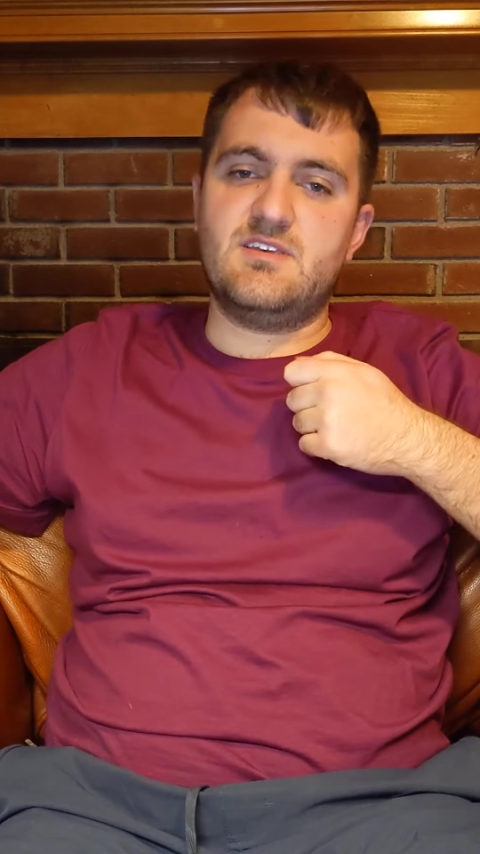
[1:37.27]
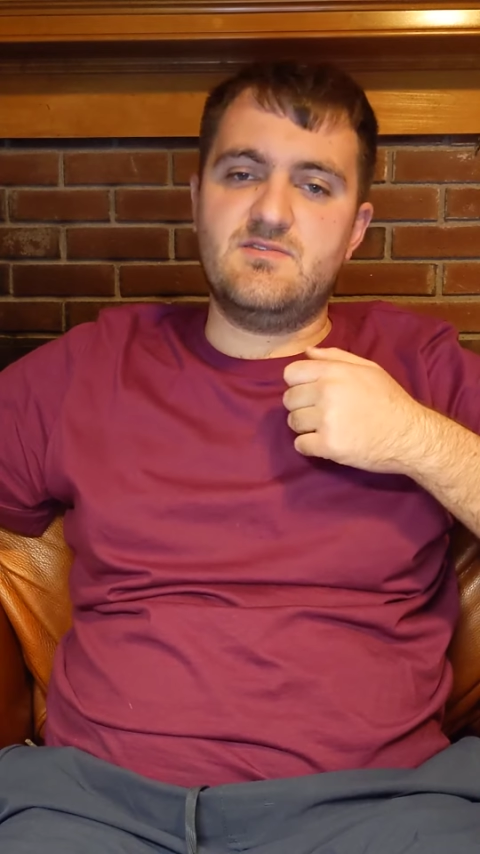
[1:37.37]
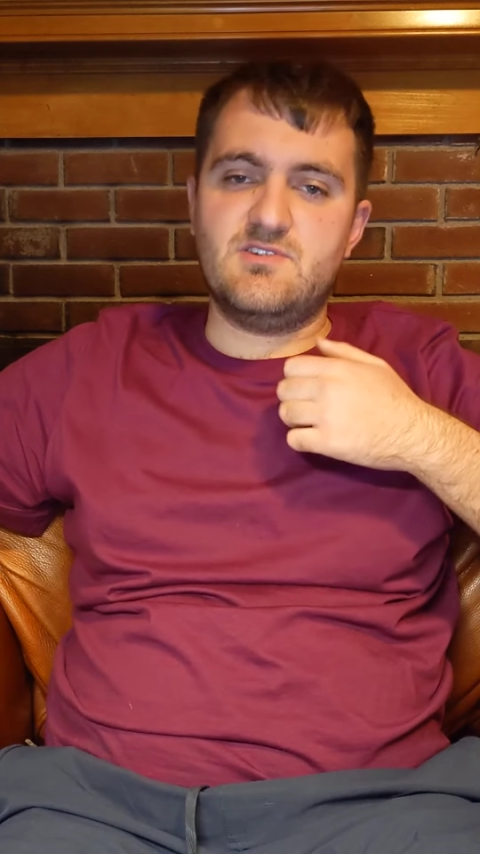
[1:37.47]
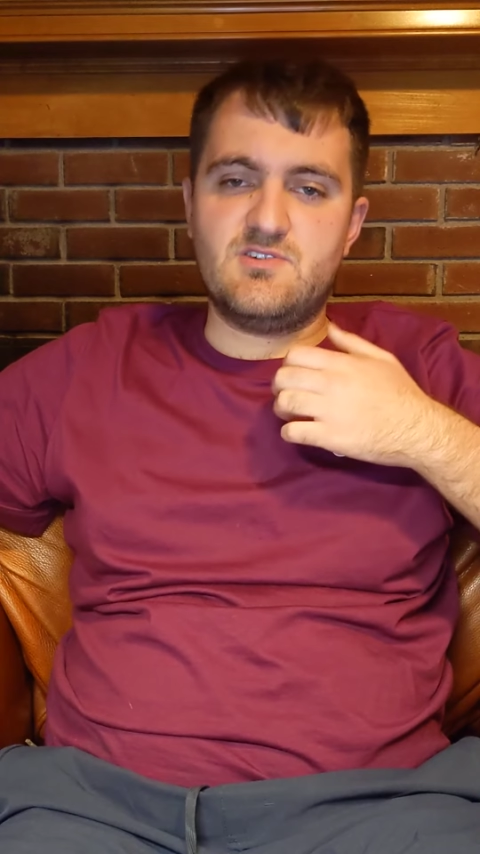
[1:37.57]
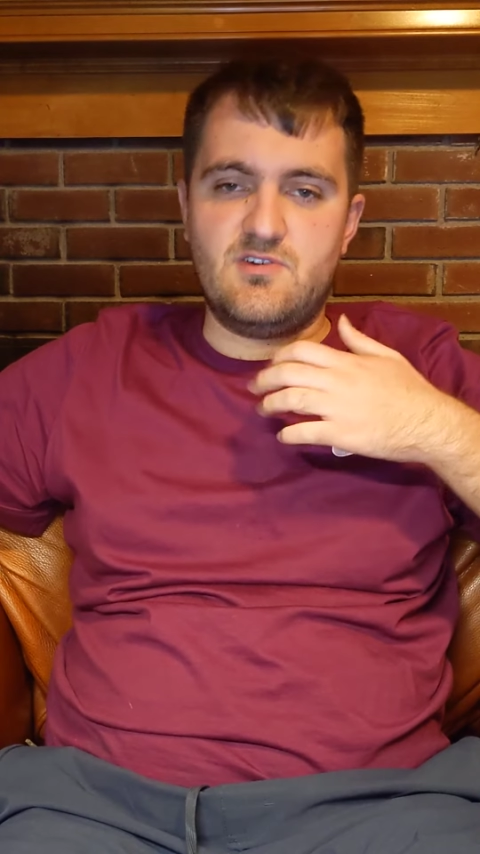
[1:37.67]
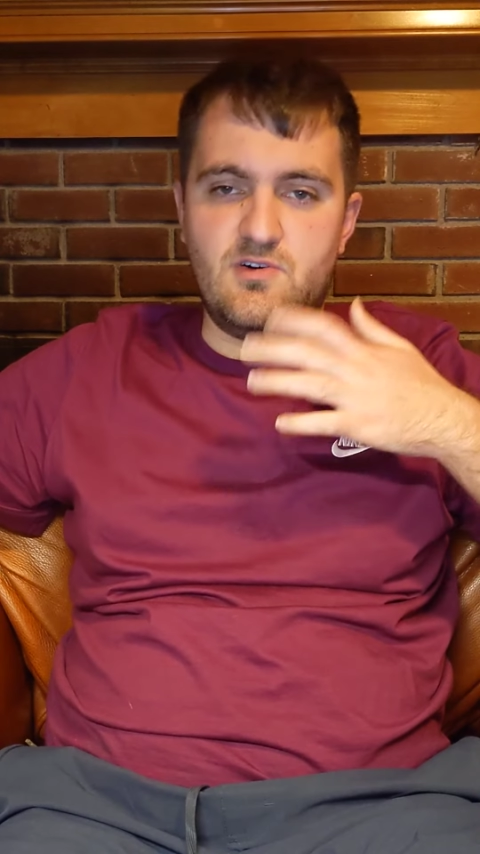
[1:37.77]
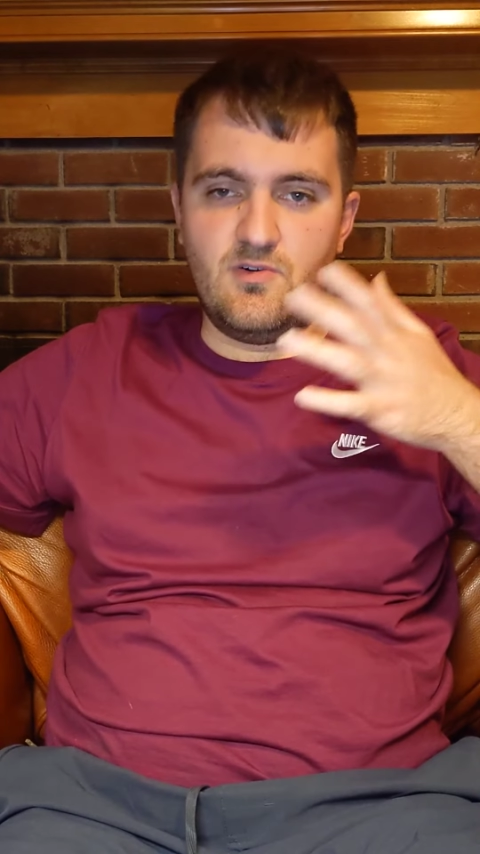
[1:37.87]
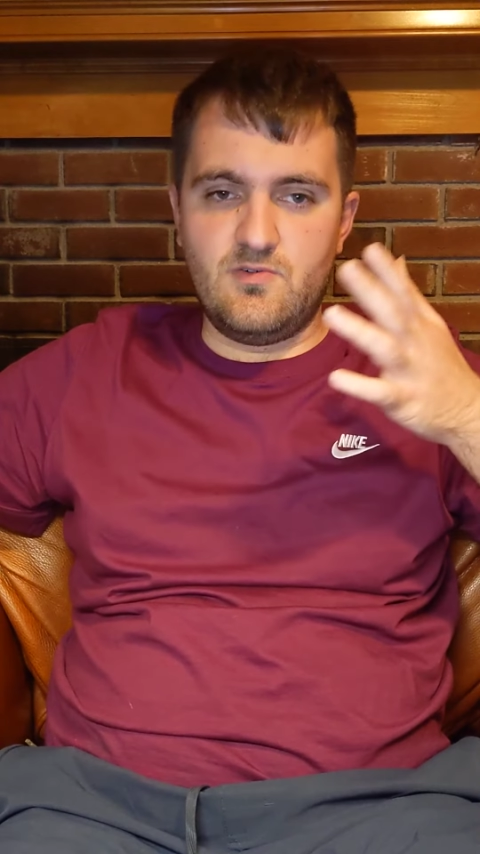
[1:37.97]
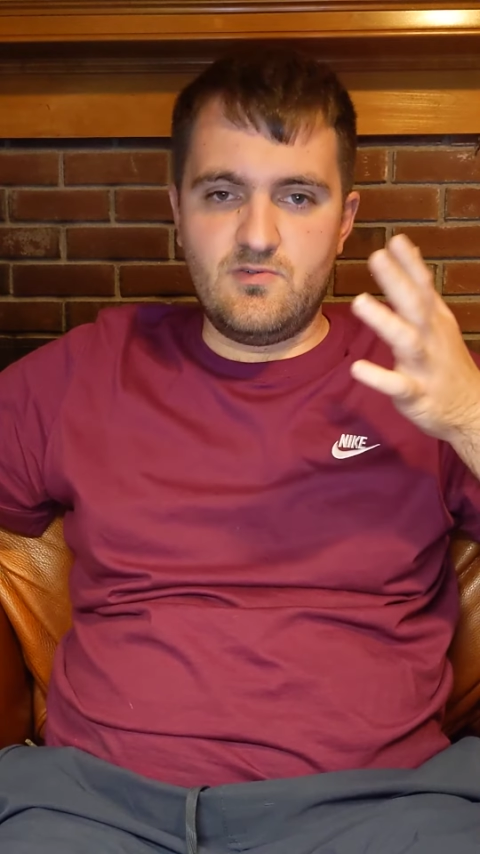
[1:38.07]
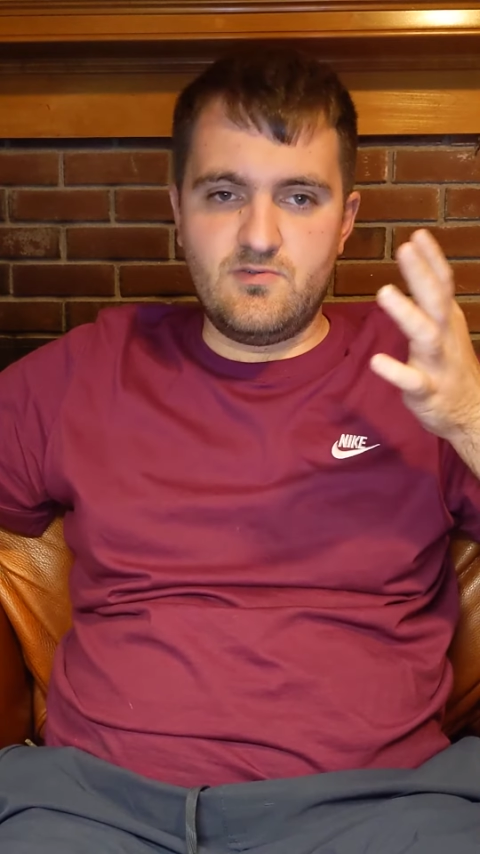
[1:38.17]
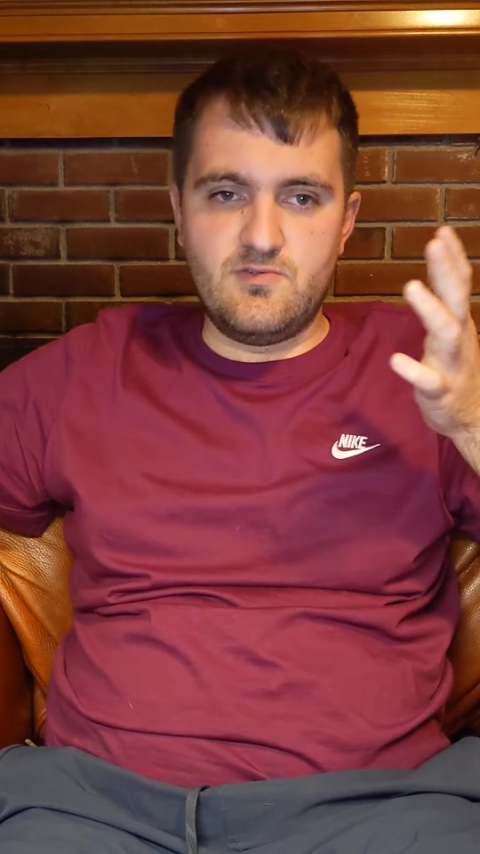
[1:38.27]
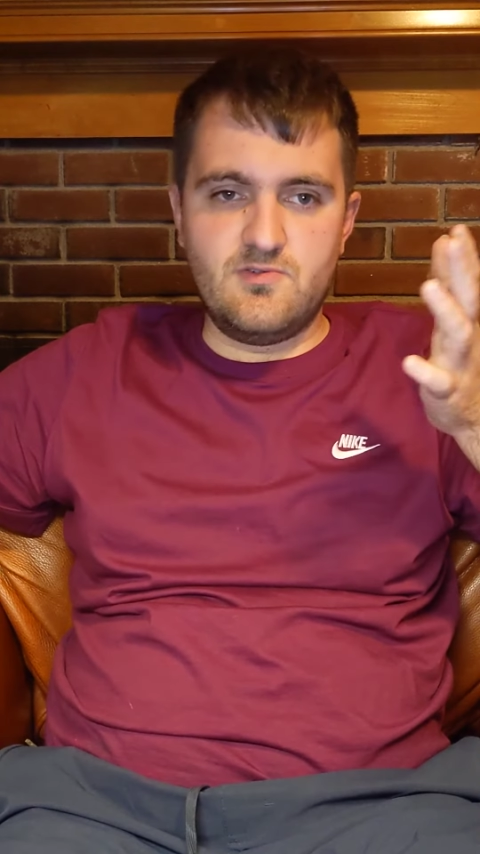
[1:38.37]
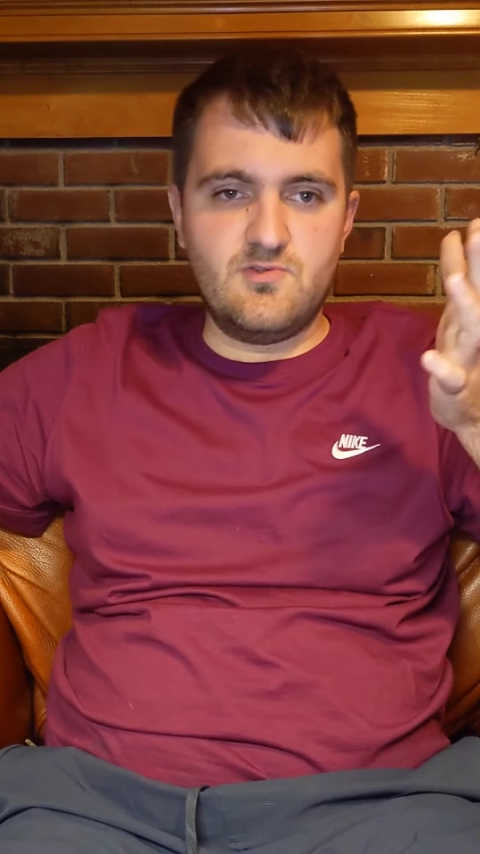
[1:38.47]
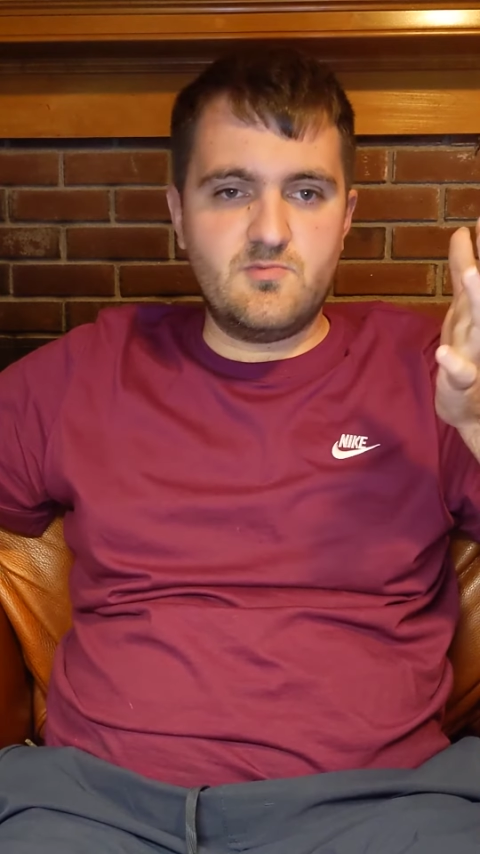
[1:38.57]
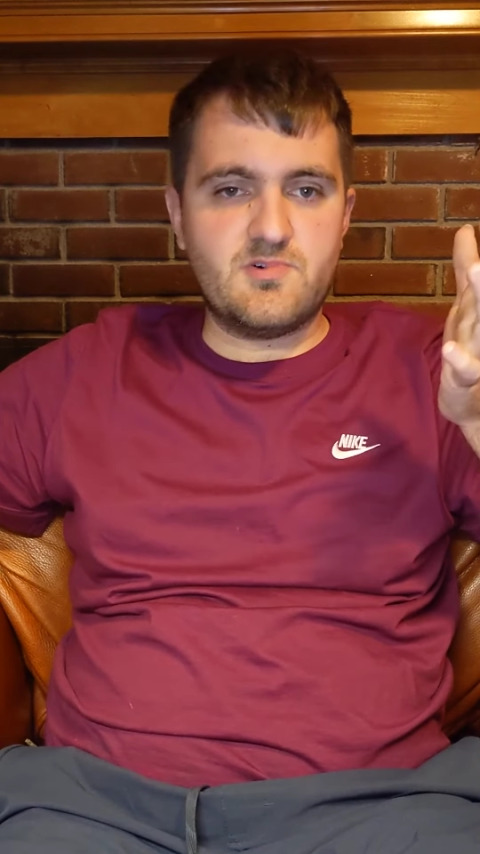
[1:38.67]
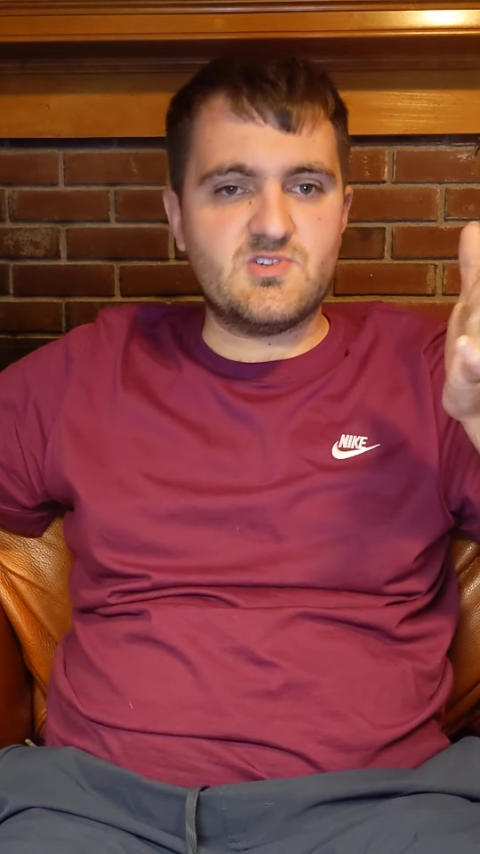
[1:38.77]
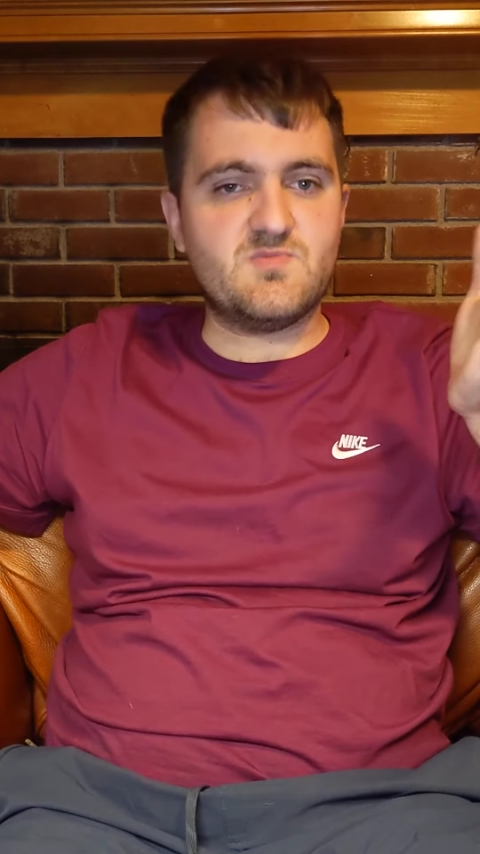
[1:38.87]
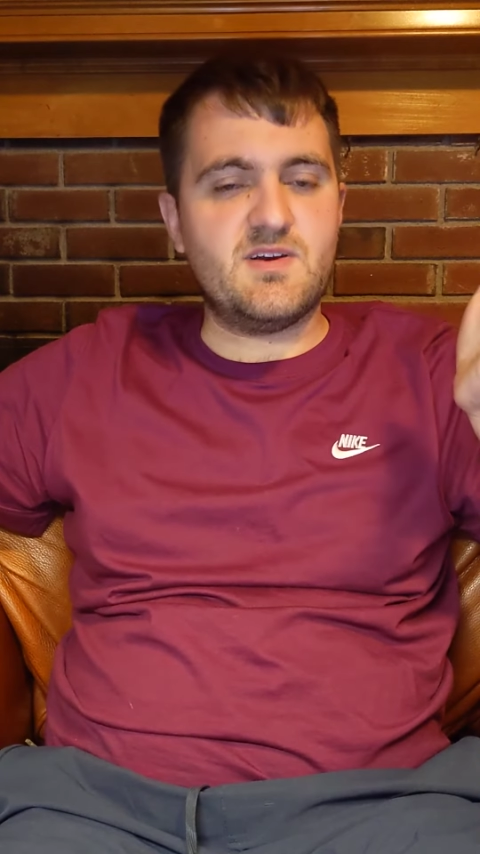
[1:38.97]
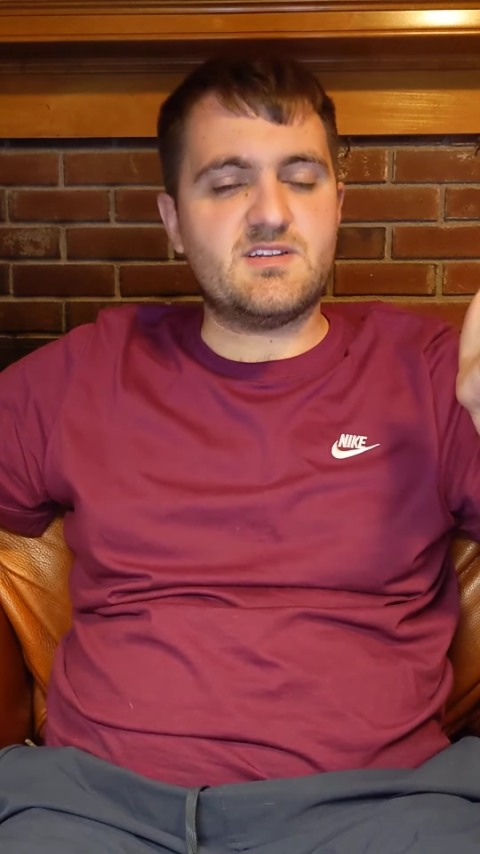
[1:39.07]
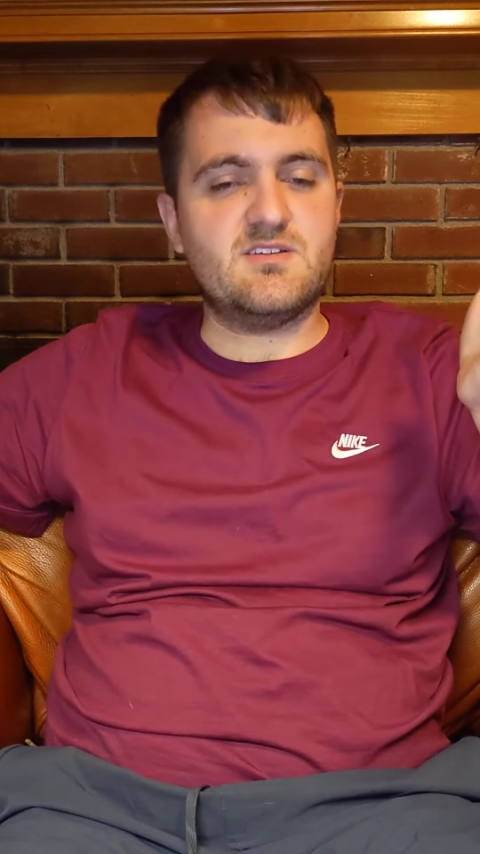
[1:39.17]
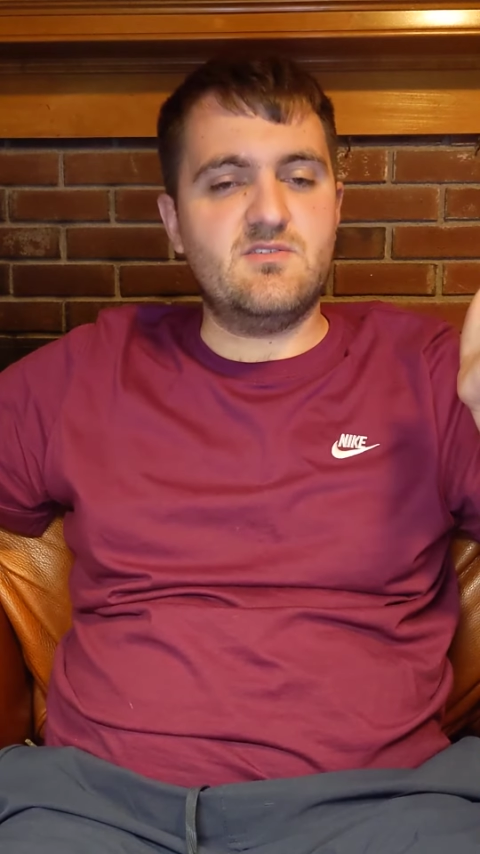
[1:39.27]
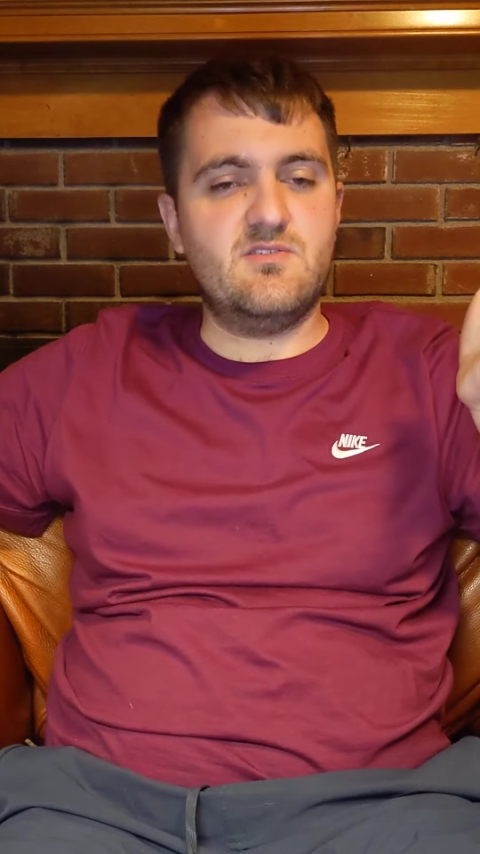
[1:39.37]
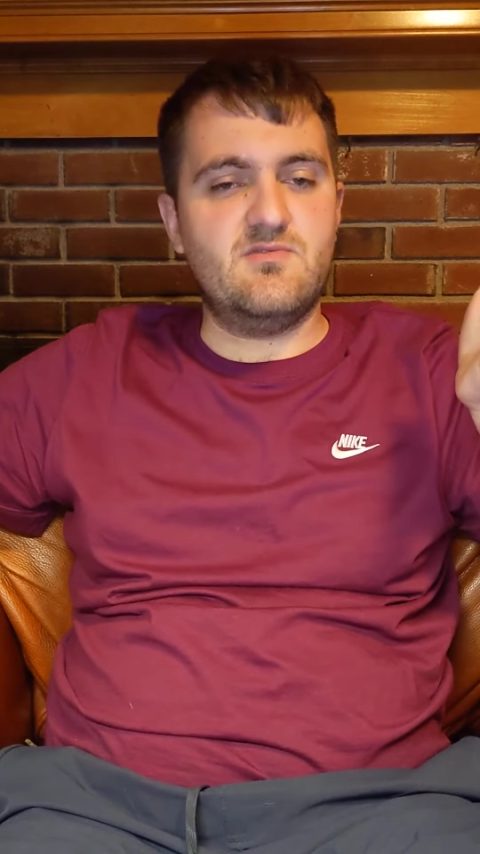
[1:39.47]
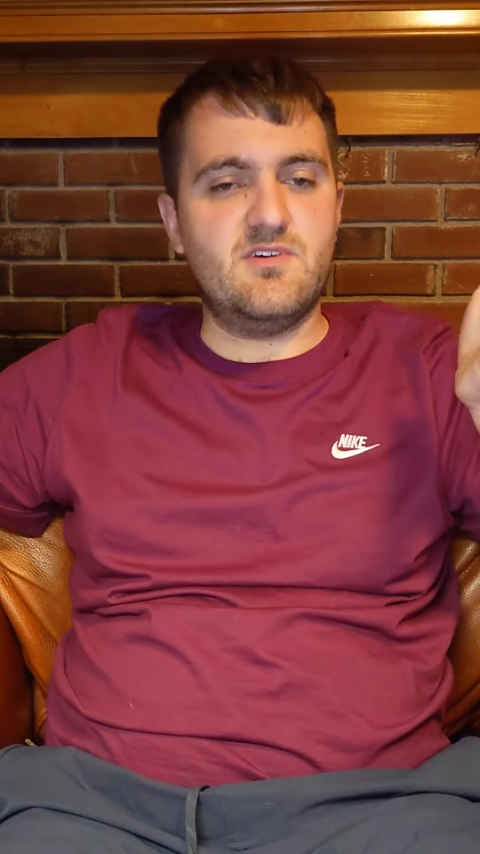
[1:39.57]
gives us a whole new perspective